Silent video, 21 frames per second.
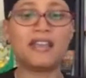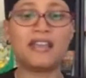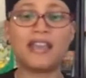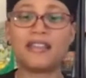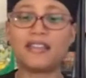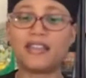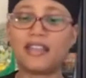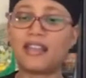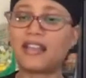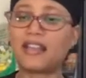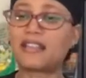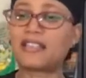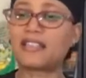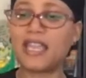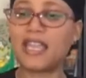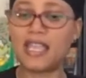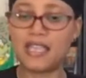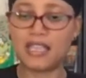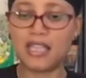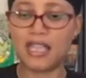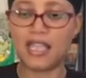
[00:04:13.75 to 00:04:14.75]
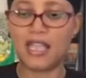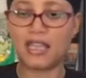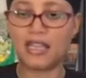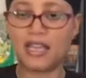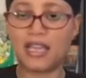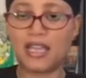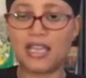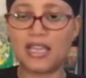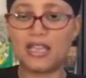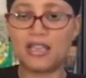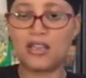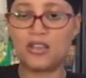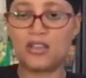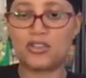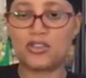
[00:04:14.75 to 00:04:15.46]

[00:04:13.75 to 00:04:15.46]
And then I take and I